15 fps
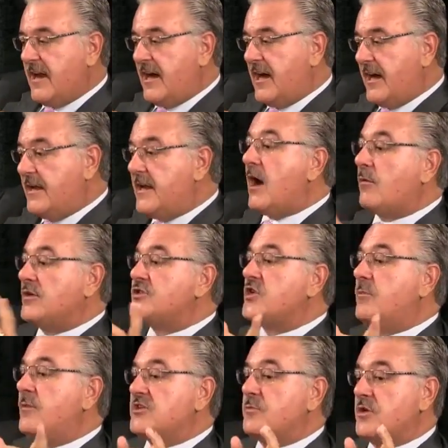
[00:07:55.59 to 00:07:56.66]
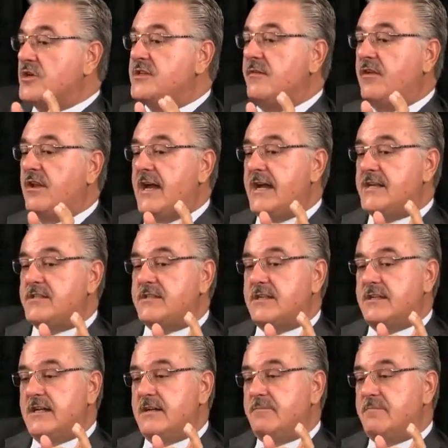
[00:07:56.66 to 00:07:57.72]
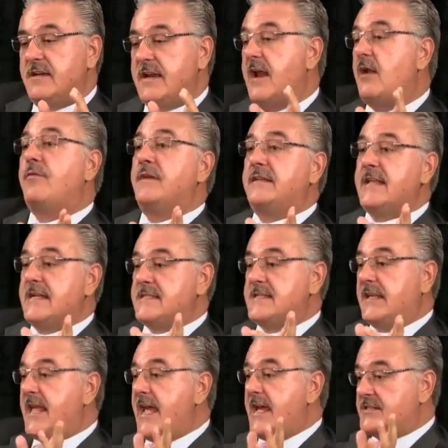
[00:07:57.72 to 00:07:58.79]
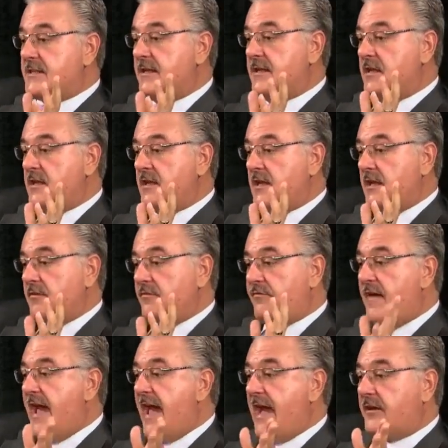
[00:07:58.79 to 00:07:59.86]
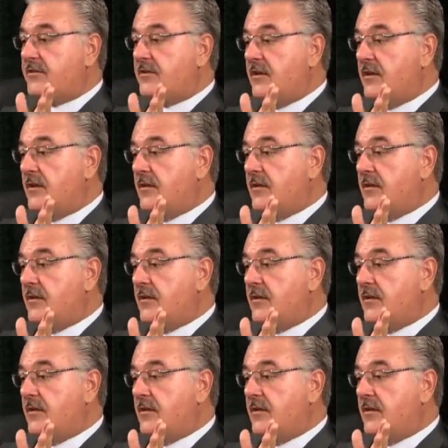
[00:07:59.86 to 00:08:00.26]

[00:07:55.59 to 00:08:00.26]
And now we're so much more civilized. And I don't think that's the case. In fact...